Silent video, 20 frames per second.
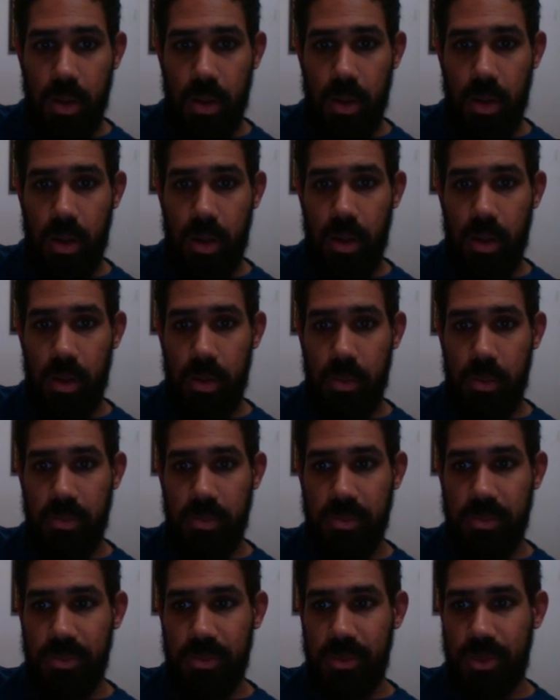Oh
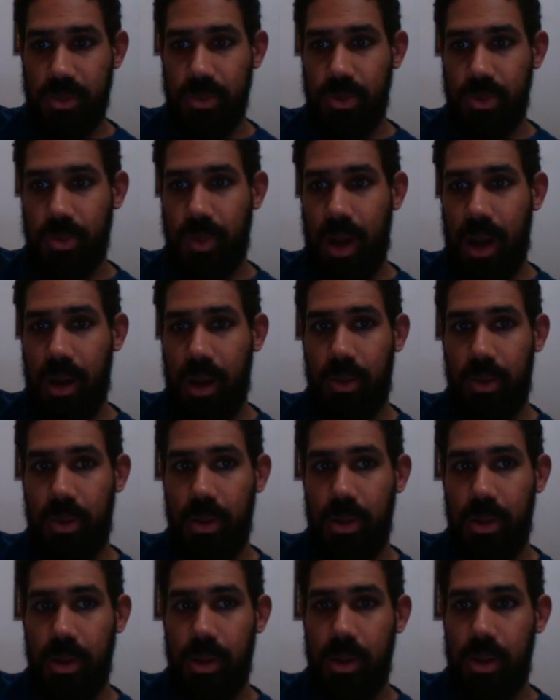wow,
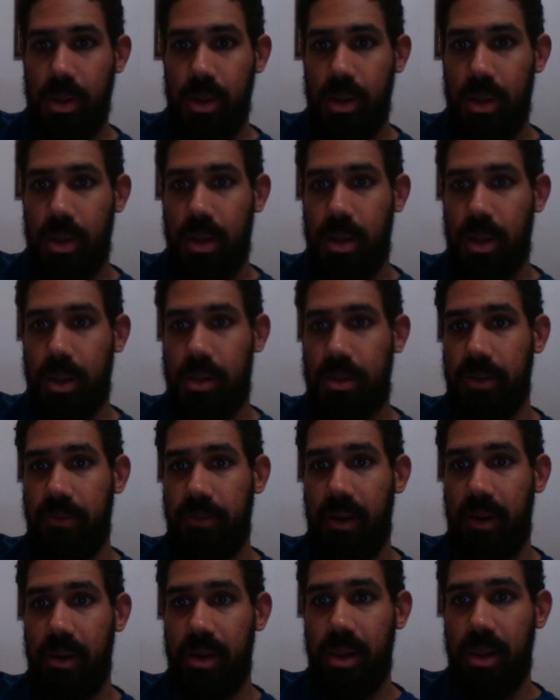it's a
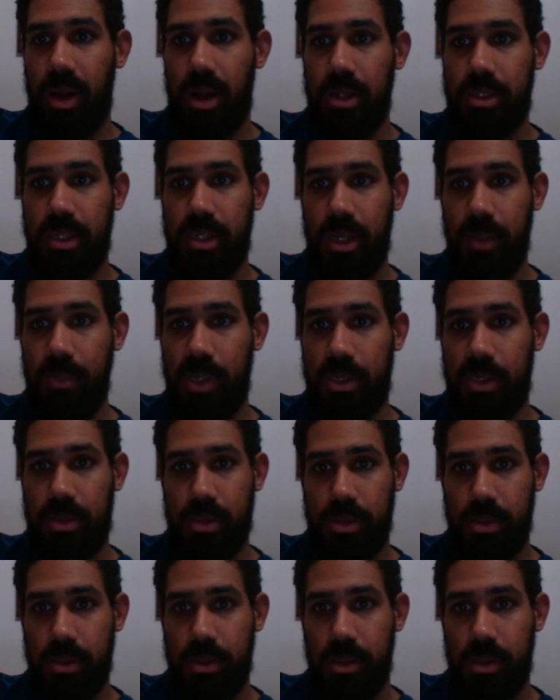very large image.
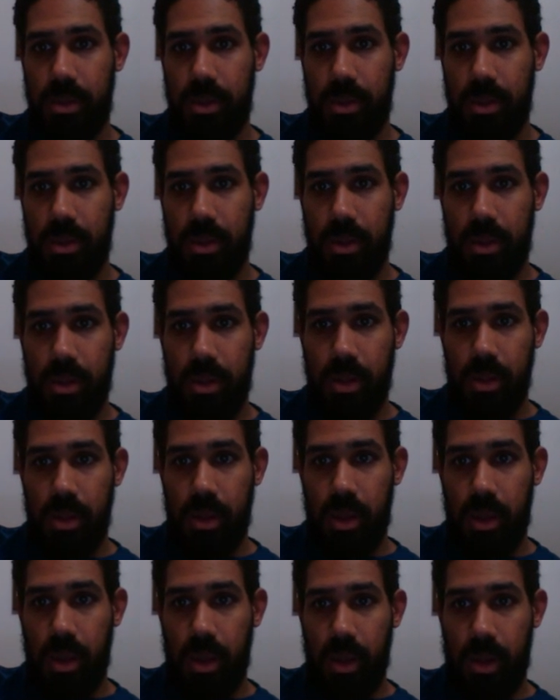
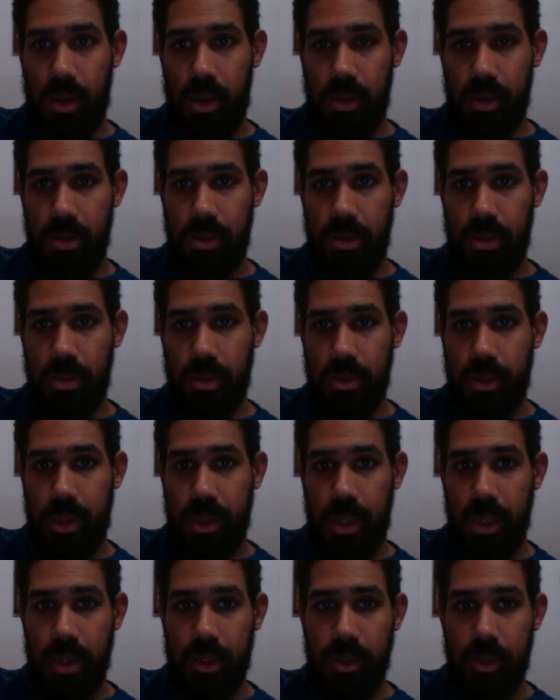
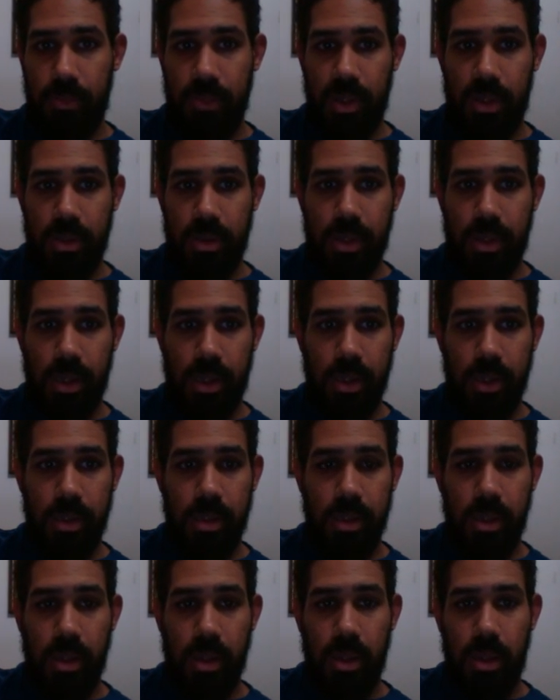Okay, give me a second
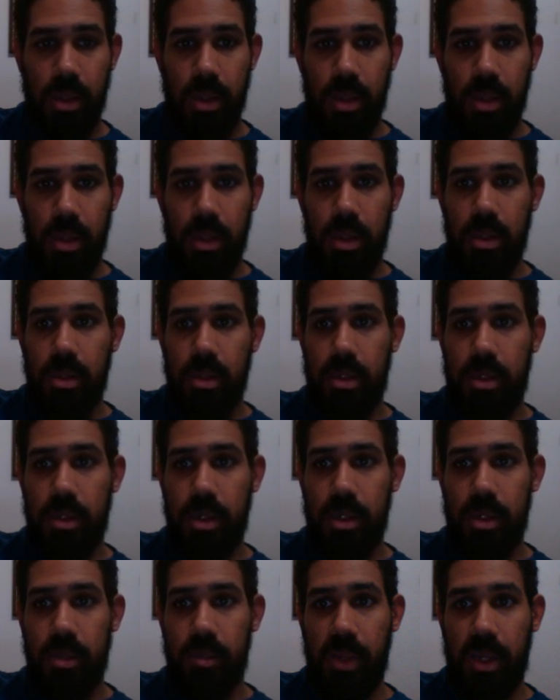to
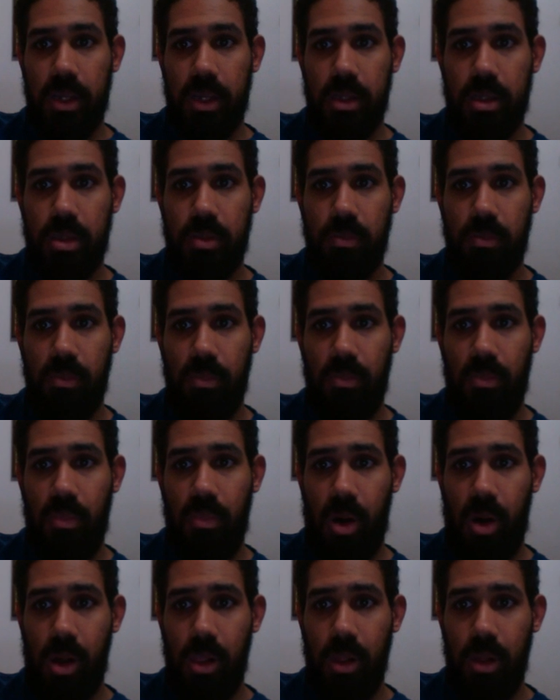just make it
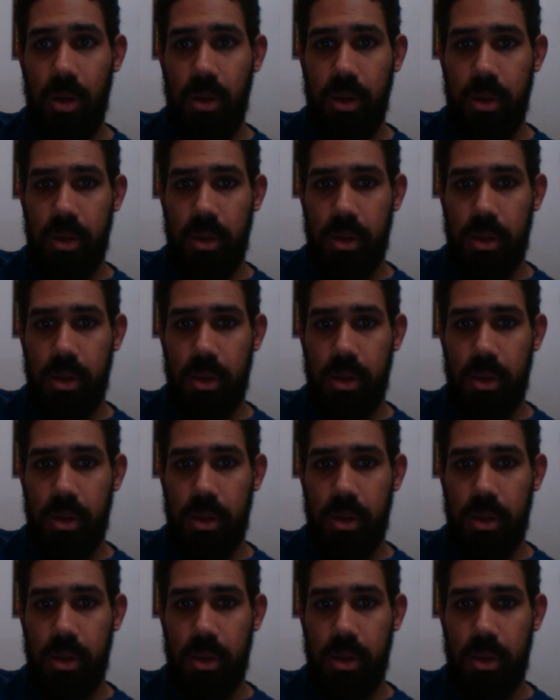smaller.